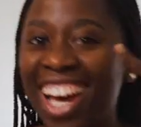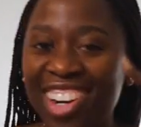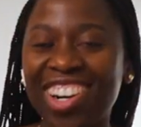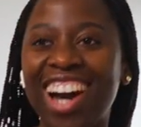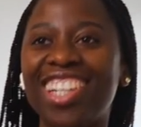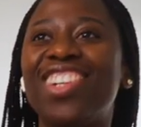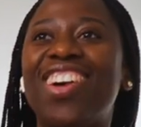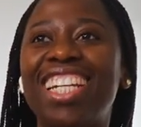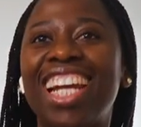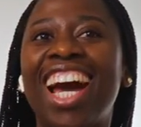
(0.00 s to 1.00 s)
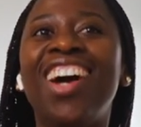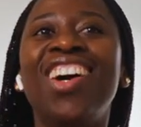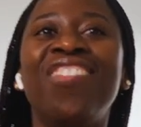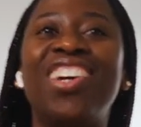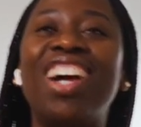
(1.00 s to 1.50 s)
crowded right now,
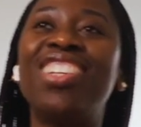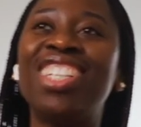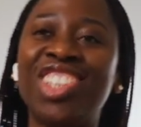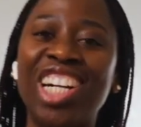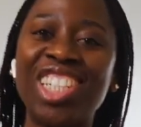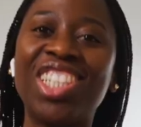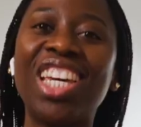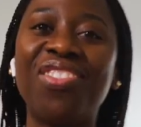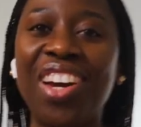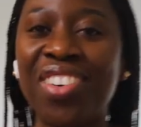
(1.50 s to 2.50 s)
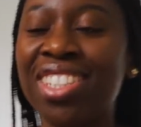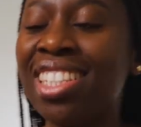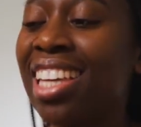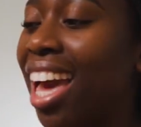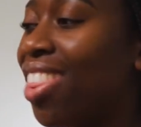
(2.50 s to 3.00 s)
but I'm gonna try to keep my words
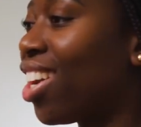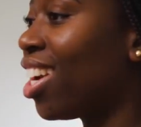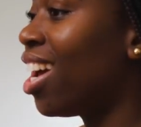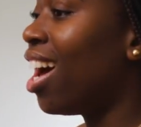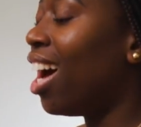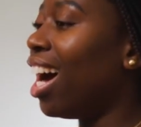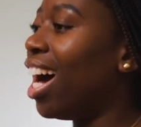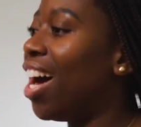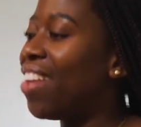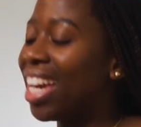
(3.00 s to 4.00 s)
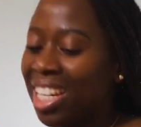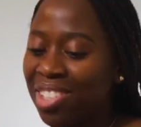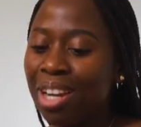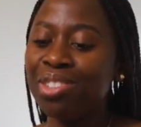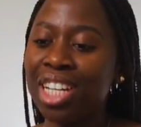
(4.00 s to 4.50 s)
together. Um, I guess
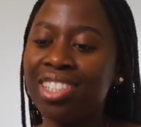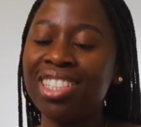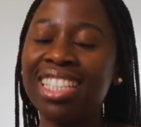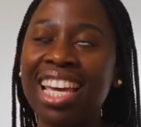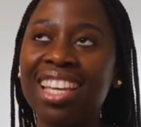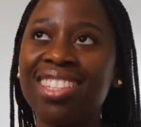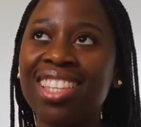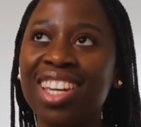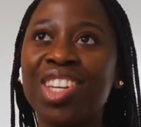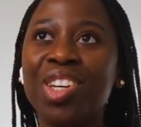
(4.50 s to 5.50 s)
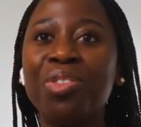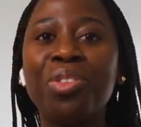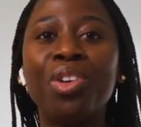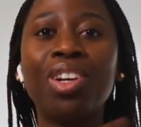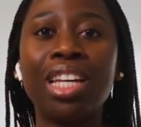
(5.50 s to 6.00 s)
what I'm trying to say is thank you
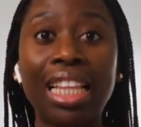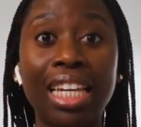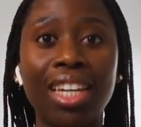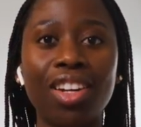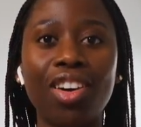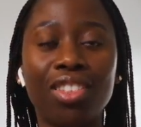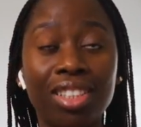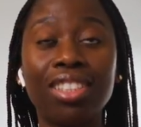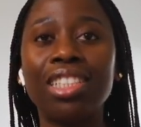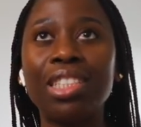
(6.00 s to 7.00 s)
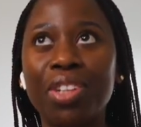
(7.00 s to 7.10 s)
for clicking onto this